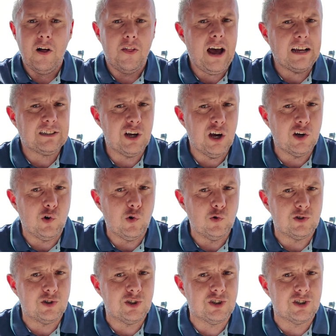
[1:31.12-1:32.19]
that's a
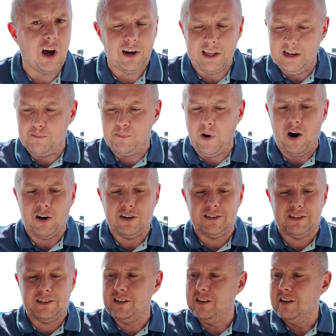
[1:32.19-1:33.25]
good solid
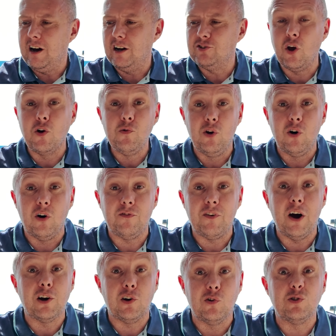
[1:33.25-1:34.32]
box. I do love
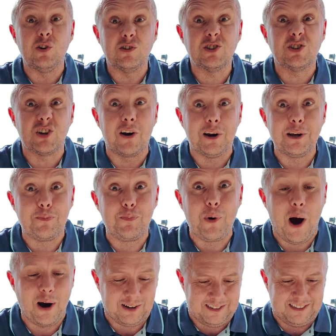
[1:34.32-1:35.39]
a good solid
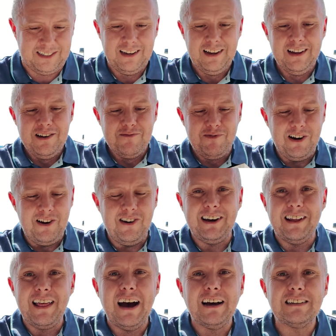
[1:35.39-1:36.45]
box, but look
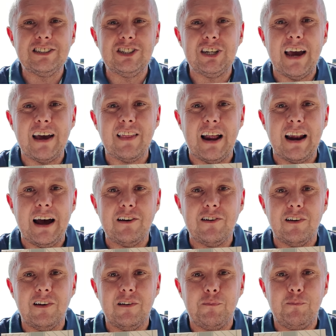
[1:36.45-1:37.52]
at that, check that
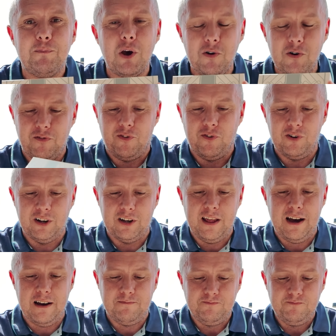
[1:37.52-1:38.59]
out. Beautiful, look at
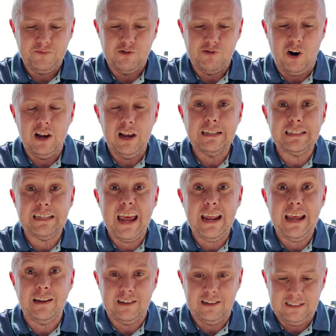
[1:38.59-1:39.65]
that. Right, let's get
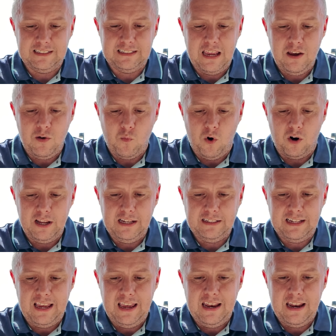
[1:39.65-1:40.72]
in and see what
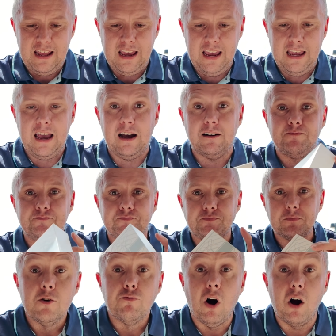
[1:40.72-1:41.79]
is in here.
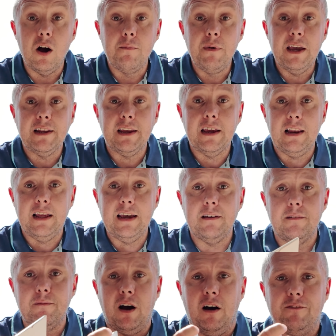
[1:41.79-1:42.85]
Right,
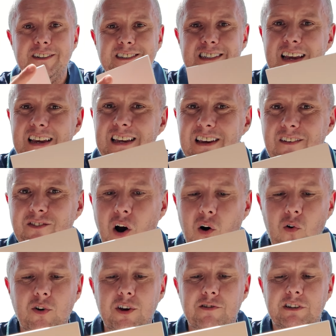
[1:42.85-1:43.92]
immediately, obviously, you've got
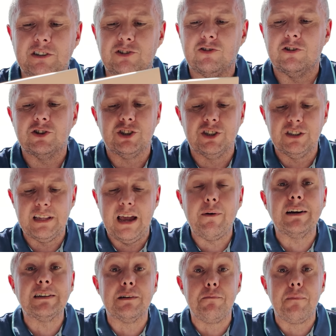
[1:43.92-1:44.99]
all your instructions. Now,
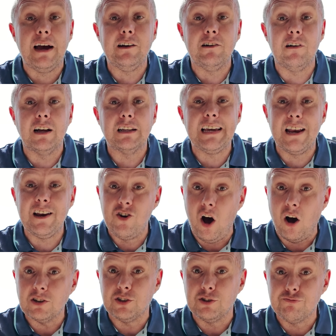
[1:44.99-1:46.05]
as a male, I tend
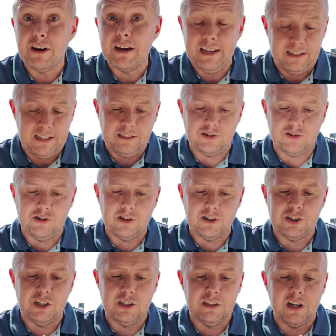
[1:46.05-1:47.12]
not to read the
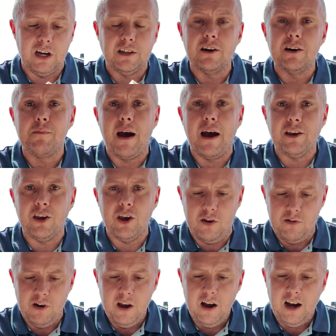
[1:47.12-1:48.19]
instructions. I don't know about
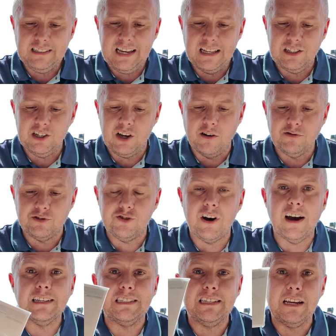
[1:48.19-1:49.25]
you. I tend to go
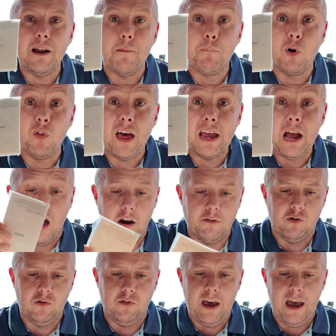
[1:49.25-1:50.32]
straight in, but they
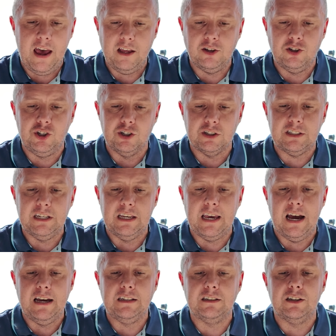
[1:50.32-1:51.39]
are all there just in
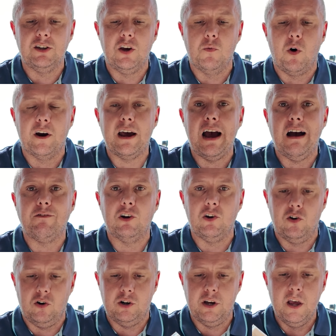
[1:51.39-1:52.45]
case you want to have a
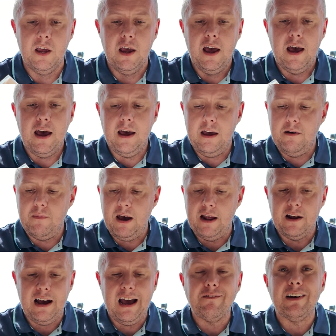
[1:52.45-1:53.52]
look. And
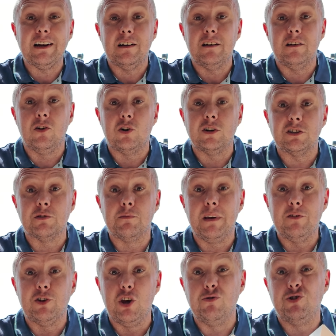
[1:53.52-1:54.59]
I have had a look at some
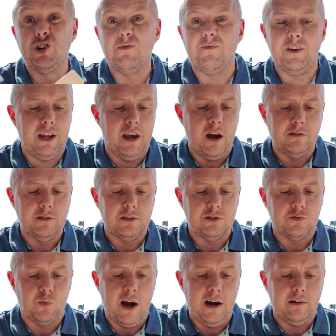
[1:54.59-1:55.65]
YouTube videos
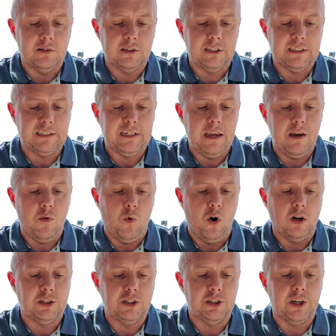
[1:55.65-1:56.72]
as well to see
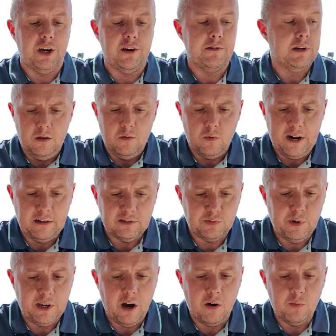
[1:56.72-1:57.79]
what to do. What else
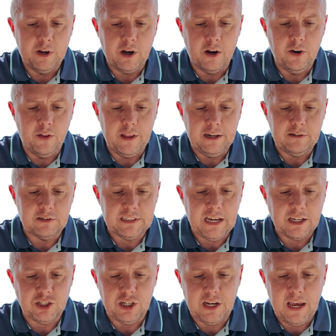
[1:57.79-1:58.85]
we got? We got another little
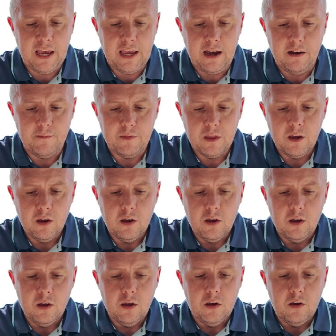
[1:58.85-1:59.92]
section here,
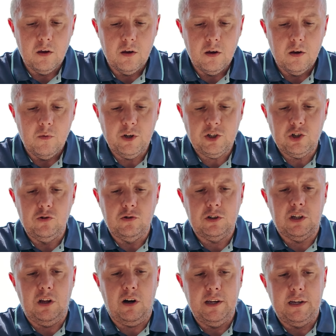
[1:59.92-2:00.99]
which
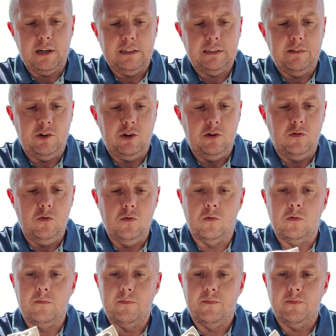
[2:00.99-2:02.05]
looks like, let's have a look.
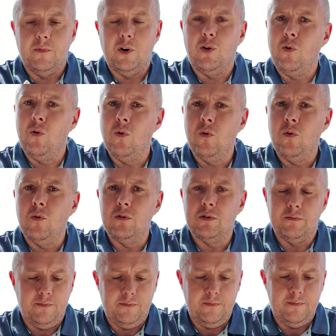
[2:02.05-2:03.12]

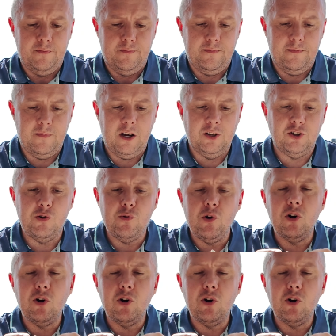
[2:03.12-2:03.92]
Oh, I do